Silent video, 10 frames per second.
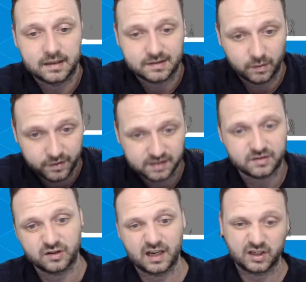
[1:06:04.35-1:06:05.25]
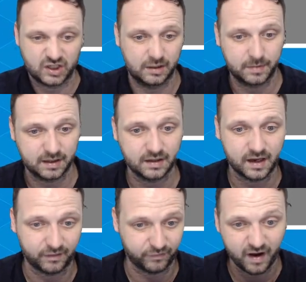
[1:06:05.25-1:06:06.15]
So this should actually be
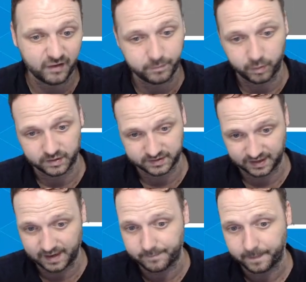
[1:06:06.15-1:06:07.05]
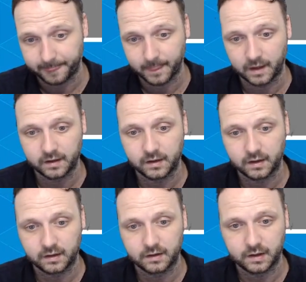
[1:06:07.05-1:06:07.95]
like 5 points again.
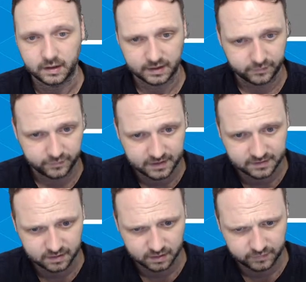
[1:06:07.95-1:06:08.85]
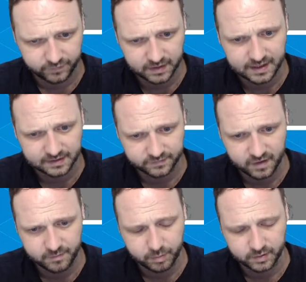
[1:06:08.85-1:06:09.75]
If he gets
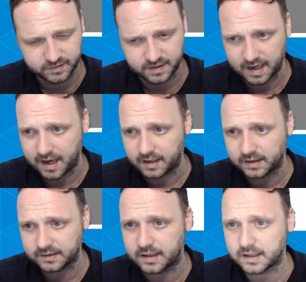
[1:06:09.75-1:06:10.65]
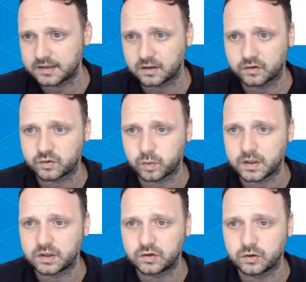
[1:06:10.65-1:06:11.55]
5 points there, let's he's on
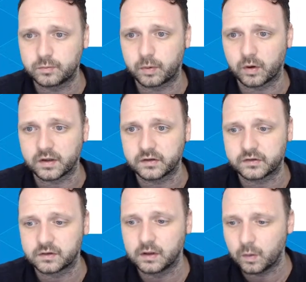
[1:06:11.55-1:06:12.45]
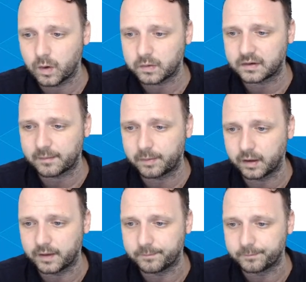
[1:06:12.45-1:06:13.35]
22 points, where would that put
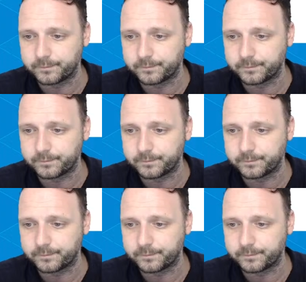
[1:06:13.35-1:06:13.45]
him?